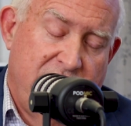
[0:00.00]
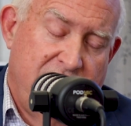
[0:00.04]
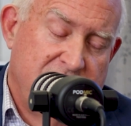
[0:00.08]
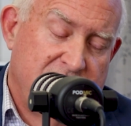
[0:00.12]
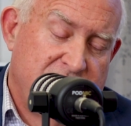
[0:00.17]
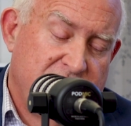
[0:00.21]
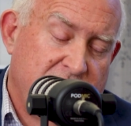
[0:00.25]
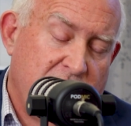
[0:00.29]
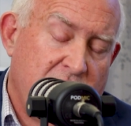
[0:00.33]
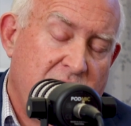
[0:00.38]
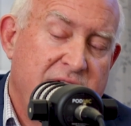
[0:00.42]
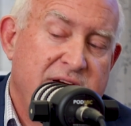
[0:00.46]

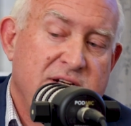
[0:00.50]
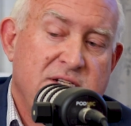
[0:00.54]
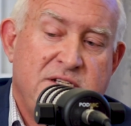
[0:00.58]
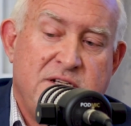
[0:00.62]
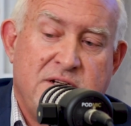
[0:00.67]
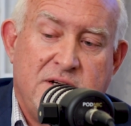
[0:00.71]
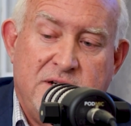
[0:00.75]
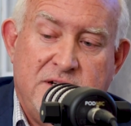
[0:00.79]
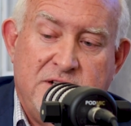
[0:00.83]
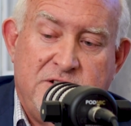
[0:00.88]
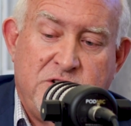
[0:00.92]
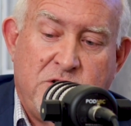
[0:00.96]
It's great
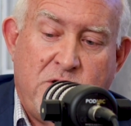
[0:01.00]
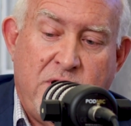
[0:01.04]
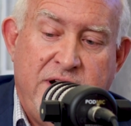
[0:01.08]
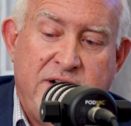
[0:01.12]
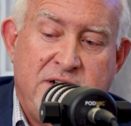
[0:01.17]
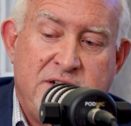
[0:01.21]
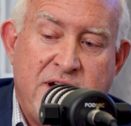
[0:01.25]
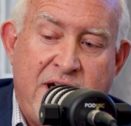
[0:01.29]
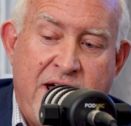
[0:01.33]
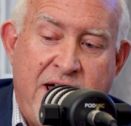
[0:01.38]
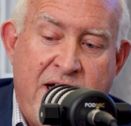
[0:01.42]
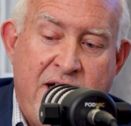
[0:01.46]

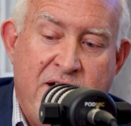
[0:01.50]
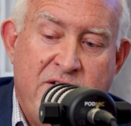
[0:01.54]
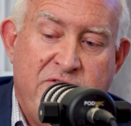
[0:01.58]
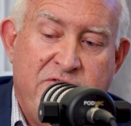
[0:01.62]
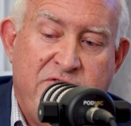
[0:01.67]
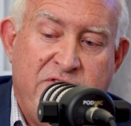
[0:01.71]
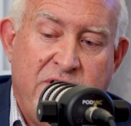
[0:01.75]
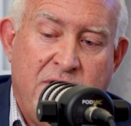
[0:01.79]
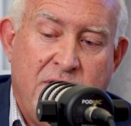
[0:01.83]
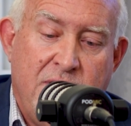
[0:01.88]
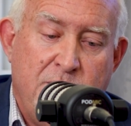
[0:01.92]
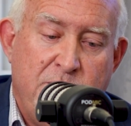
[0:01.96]
to
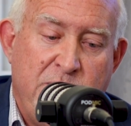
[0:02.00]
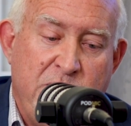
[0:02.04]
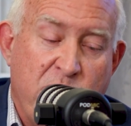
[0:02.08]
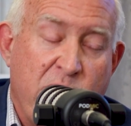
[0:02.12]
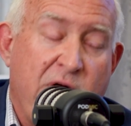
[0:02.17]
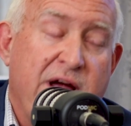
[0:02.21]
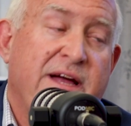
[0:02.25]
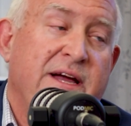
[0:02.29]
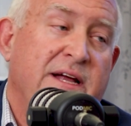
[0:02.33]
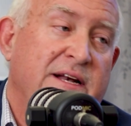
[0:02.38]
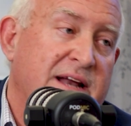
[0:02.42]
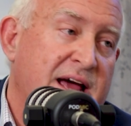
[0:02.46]
have be
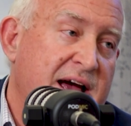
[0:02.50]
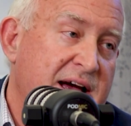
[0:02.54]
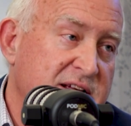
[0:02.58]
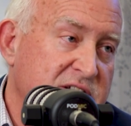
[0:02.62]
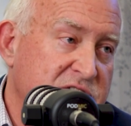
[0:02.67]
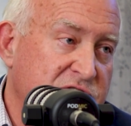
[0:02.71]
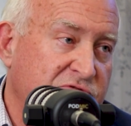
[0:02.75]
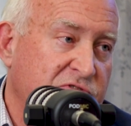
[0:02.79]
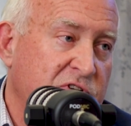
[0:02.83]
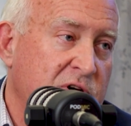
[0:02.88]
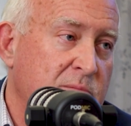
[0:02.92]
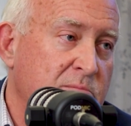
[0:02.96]

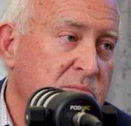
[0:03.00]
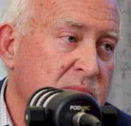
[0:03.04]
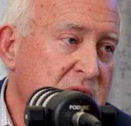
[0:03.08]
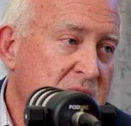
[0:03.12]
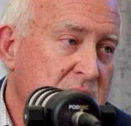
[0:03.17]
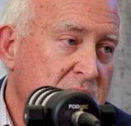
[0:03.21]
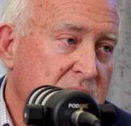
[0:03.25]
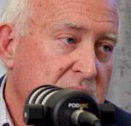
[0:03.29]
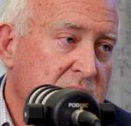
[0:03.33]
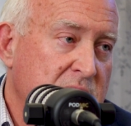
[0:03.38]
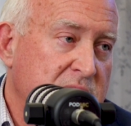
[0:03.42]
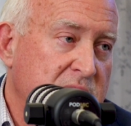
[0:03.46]
recognized from
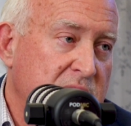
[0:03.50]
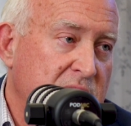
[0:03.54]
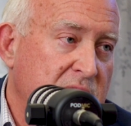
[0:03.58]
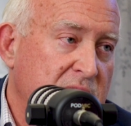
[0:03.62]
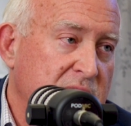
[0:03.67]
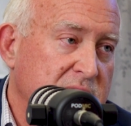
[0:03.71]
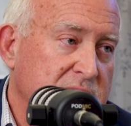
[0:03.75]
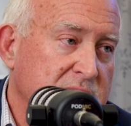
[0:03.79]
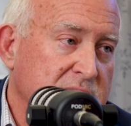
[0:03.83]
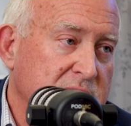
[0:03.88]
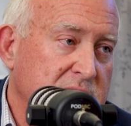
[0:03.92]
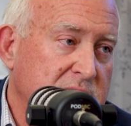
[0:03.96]

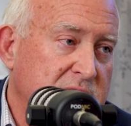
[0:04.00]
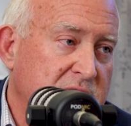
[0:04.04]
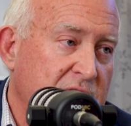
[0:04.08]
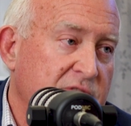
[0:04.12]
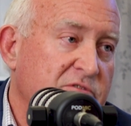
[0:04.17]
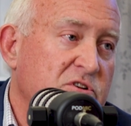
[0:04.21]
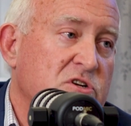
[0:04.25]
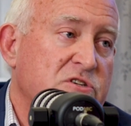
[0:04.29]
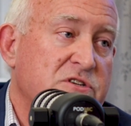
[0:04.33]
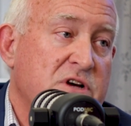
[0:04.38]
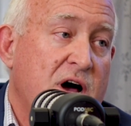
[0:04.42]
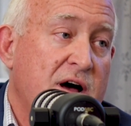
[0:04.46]
the
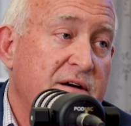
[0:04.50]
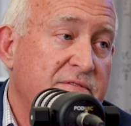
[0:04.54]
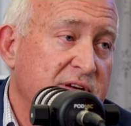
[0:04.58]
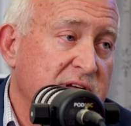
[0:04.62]
governor's office.